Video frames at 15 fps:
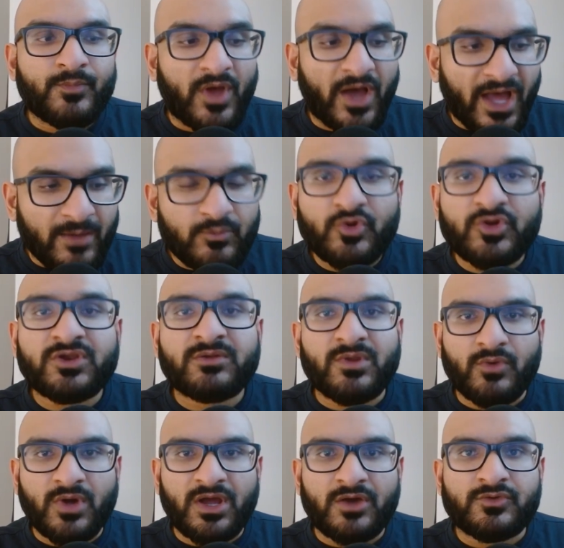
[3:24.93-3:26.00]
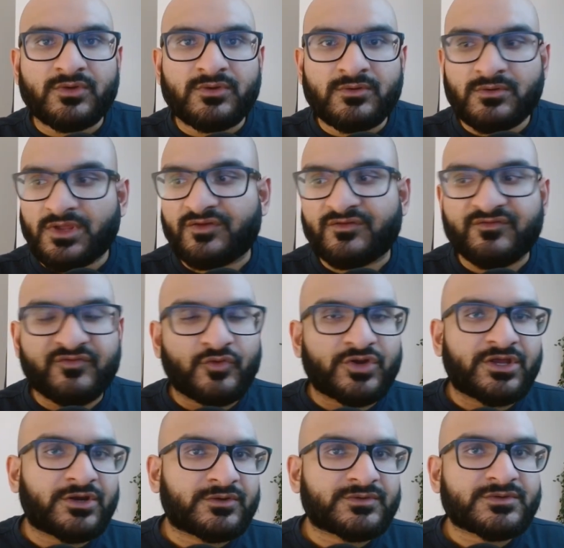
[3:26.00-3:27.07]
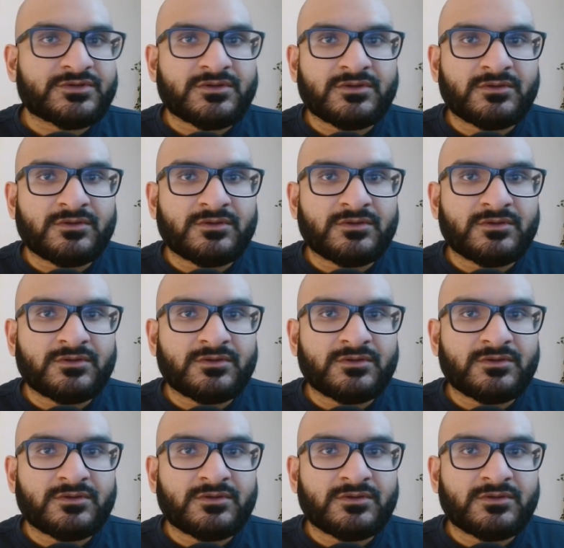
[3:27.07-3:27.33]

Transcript: I'm going to be around in 4 years.